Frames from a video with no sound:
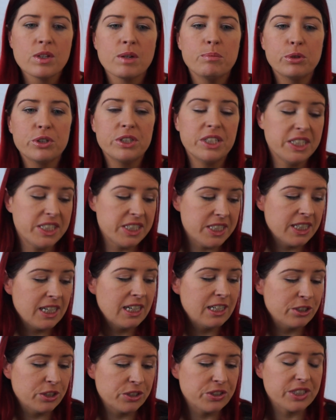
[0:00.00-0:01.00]
but he
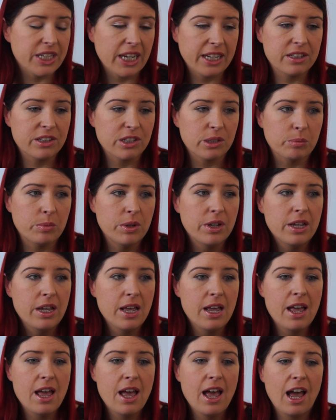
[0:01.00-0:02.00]
still does get them.
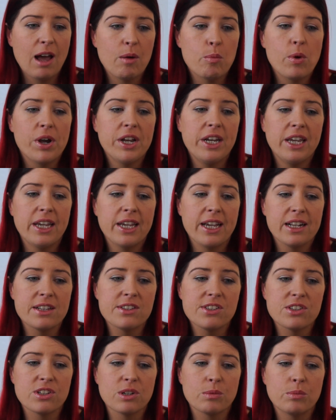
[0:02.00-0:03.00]
And when he
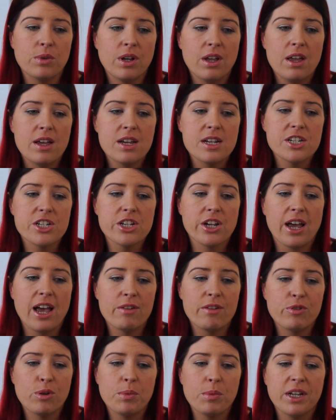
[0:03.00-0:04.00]
gets them, to
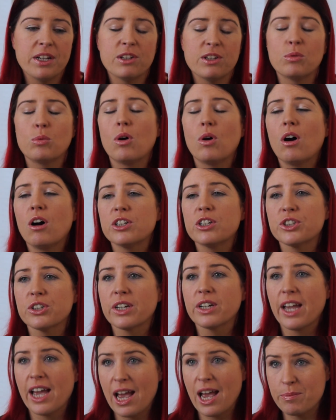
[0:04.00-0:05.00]
have him in the
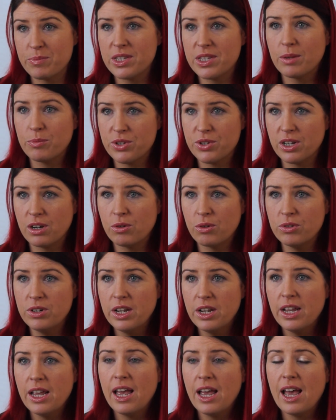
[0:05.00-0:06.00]
water calms him
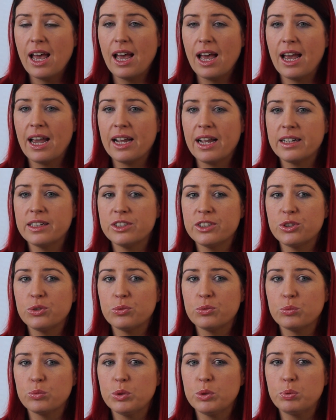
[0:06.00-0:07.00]
down,
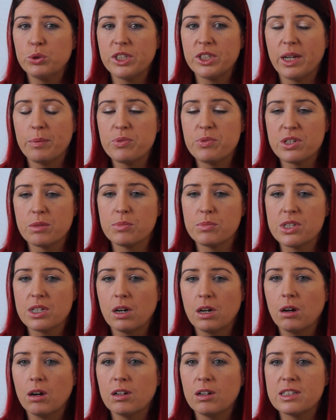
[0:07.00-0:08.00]
and we put Epsom
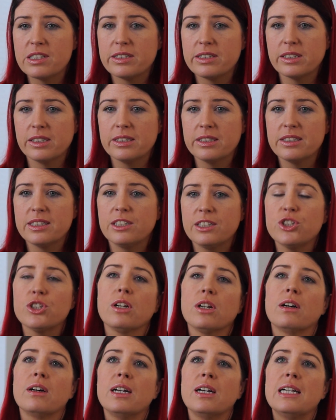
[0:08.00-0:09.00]
salts and
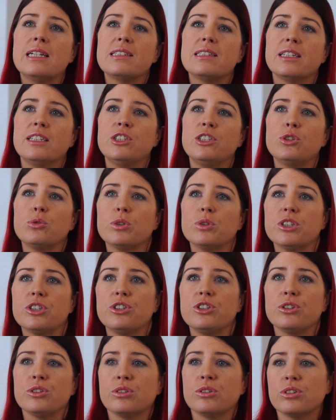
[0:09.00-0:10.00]
essential oils into
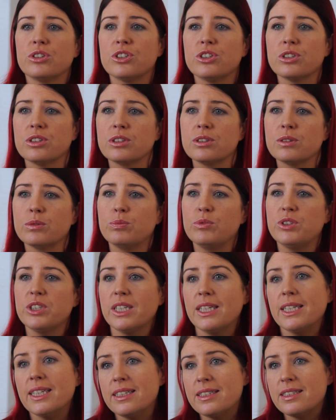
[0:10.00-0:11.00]
it, you know,
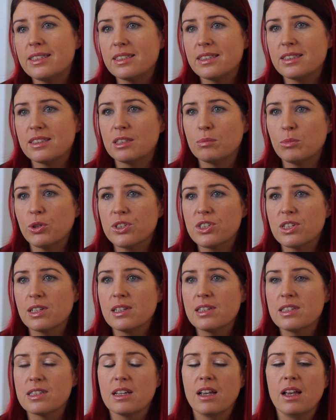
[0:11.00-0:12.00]
to ease the
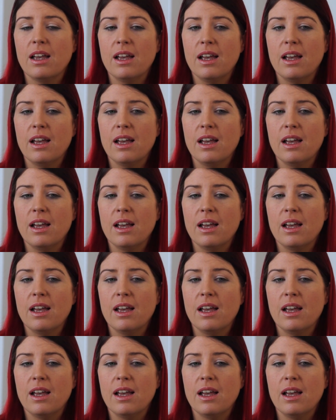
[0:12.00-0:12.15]
muscles,